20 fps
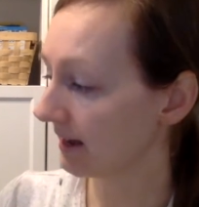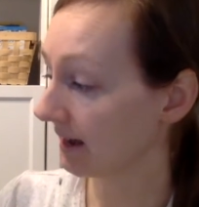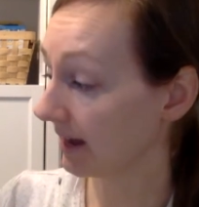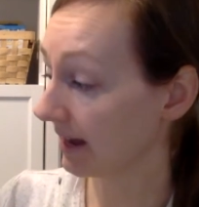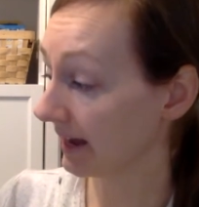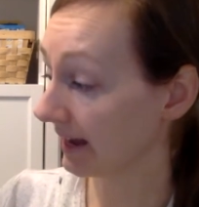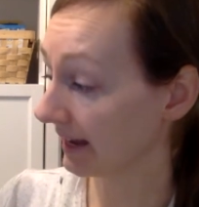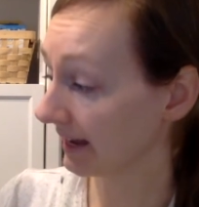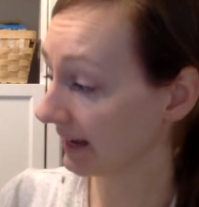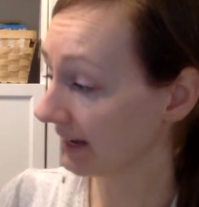
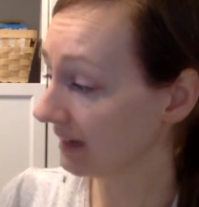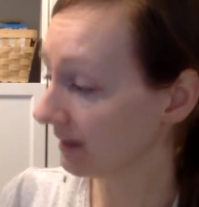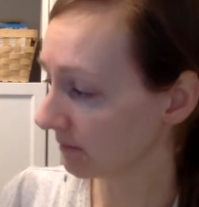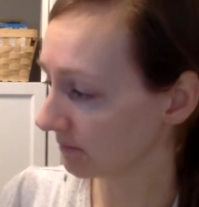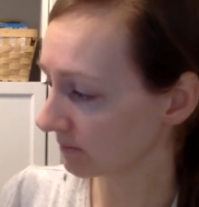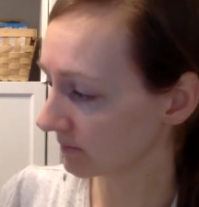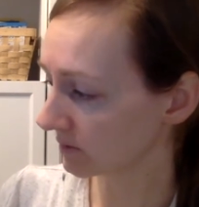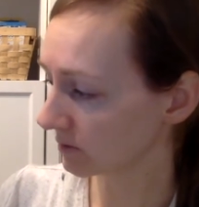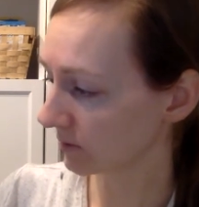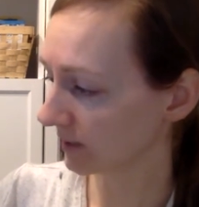I
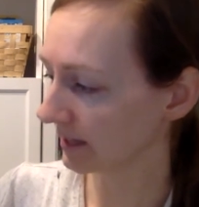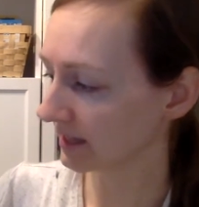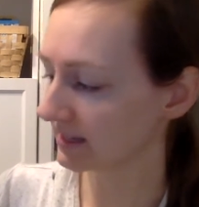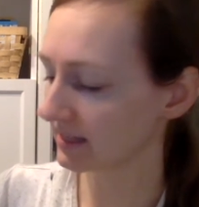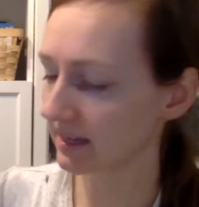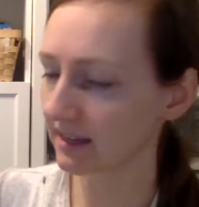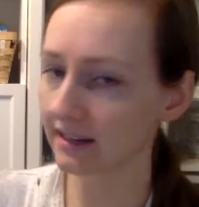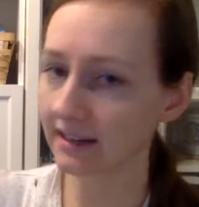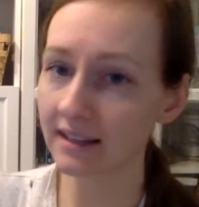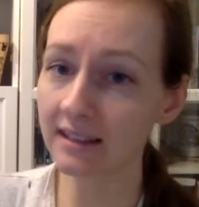am, Dwight
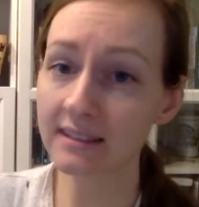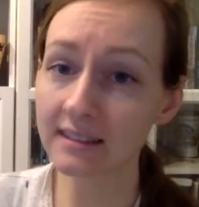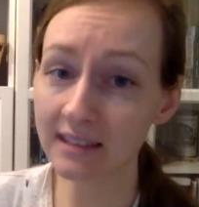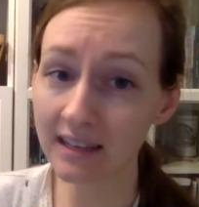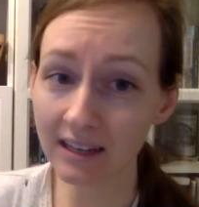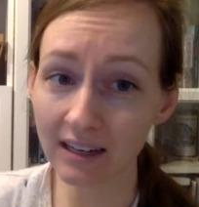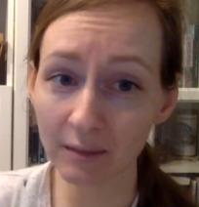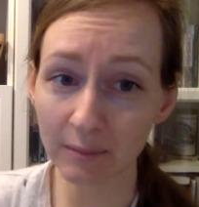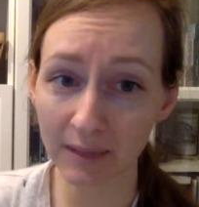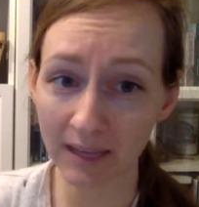said. It's
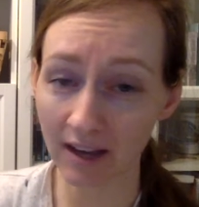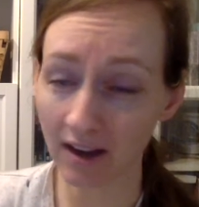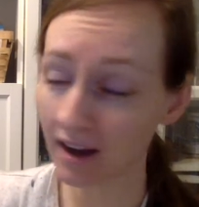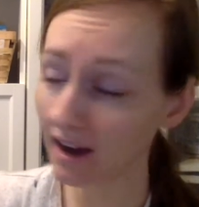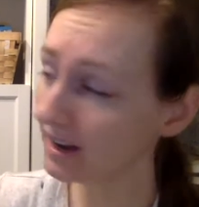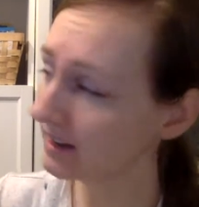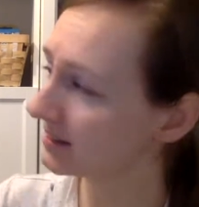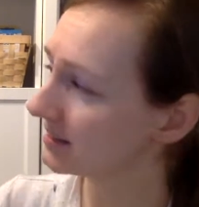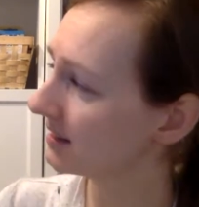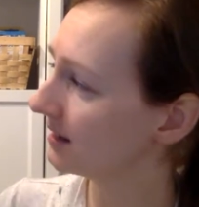going to be
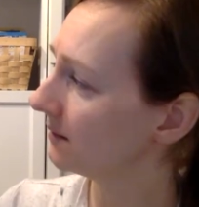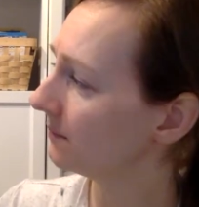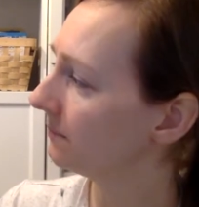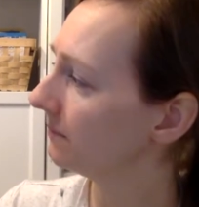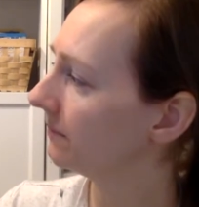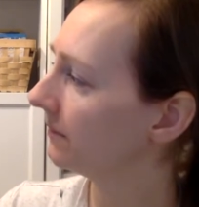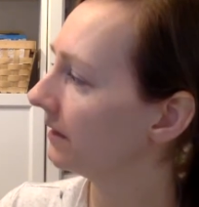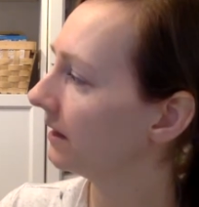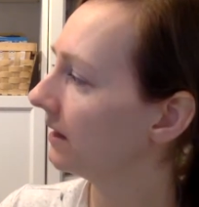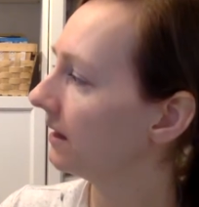awesome.